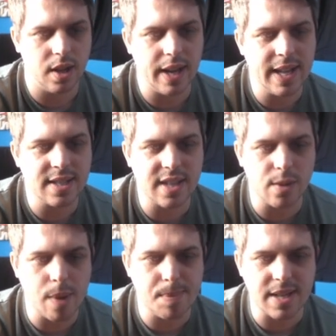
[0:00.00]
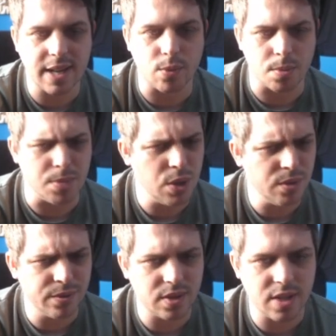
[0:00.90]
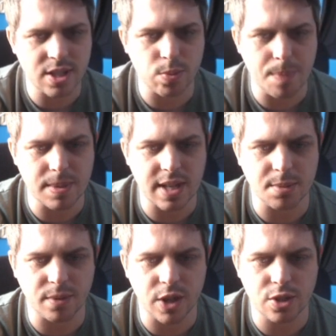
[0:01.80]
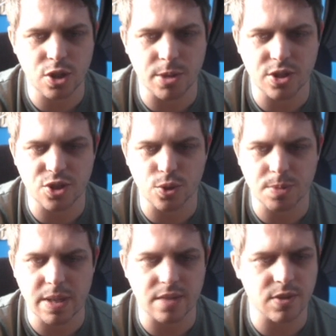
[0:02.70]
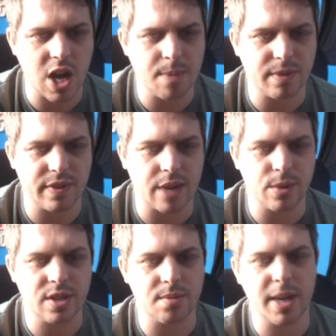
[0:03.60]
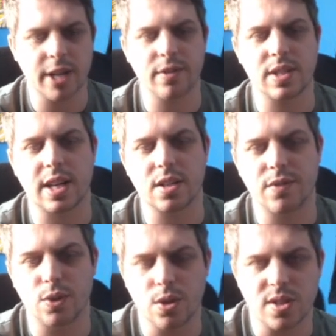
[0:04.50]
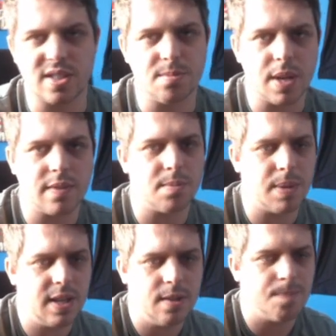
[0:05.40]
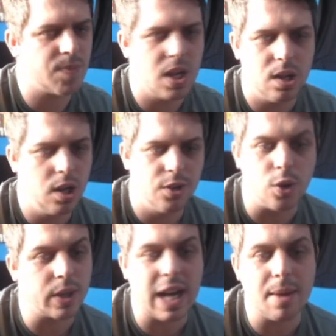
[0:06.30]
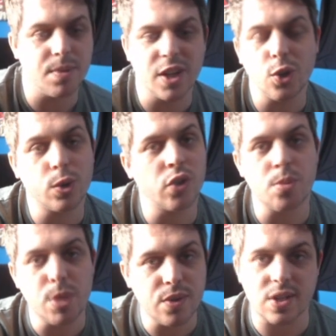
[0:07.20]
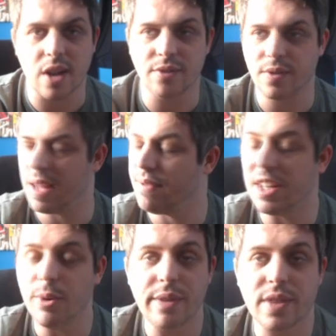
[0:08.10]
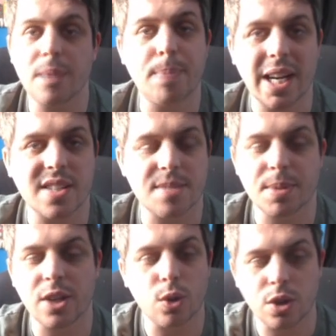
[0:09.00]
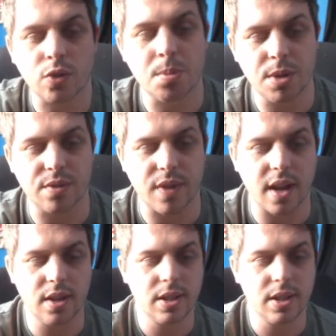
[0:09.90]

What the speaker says: In-sync weapon talent removed. This weapon talent provided too much in a short space of time, and for that reason made other talents feel useless in PvP. Not going to happen. They're not going to remove stuff. If they do anything, they'll balance it, but they're not going to remove that.